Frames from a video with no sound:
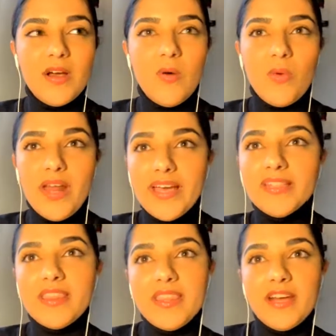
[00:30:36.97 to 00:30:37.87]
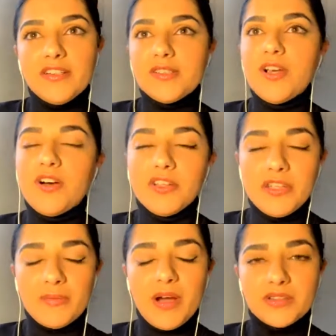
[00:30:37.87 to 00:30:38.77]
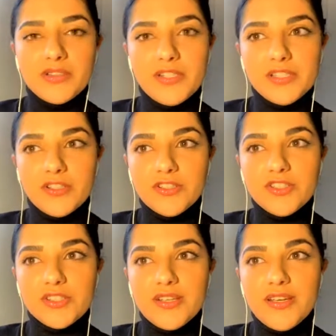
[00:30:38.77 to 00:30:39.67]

What I did there is not only the market research,